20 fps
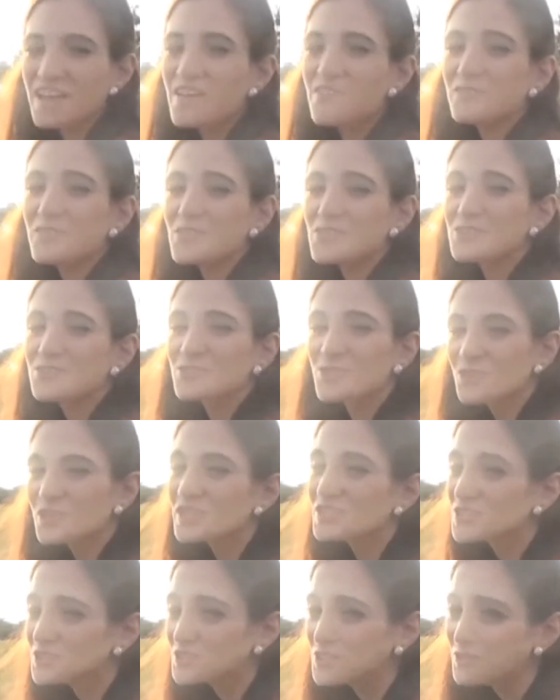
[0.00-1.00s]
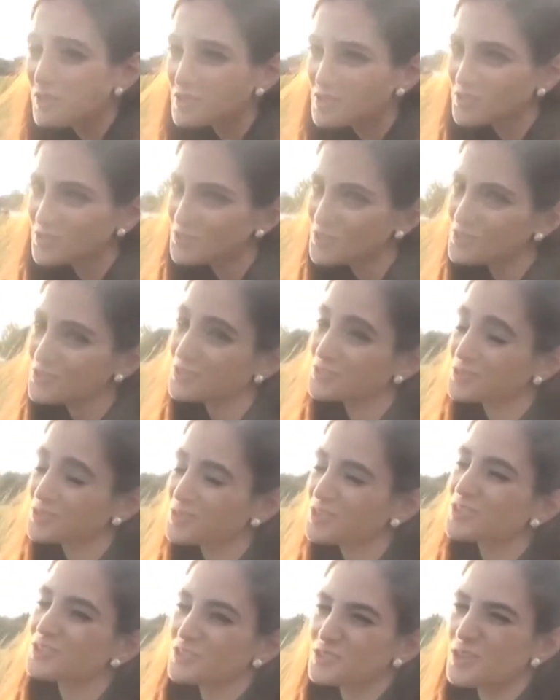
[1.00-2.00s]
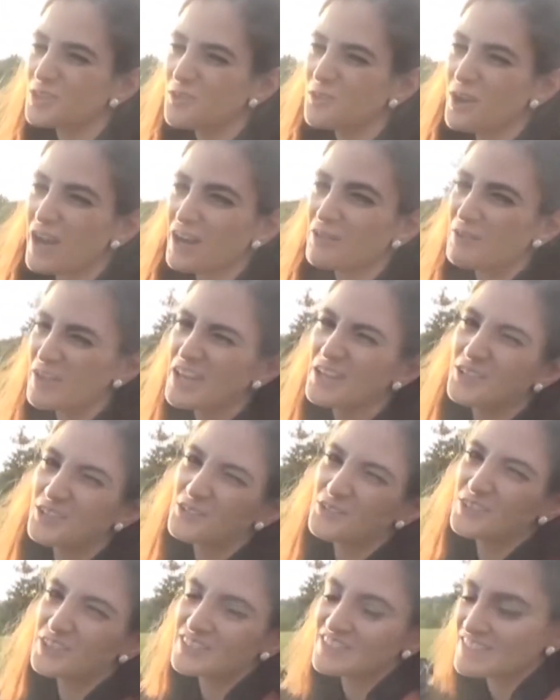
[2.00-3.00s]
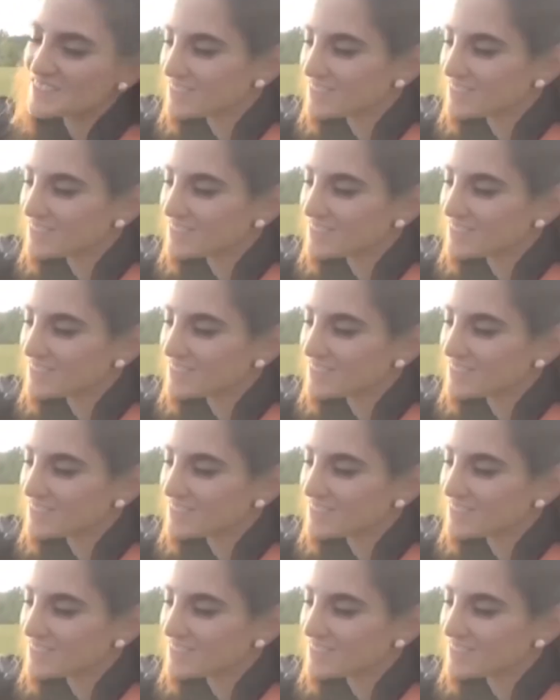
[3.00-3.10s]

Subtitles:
There's no continuation to this tutorial either way. We had a good reason.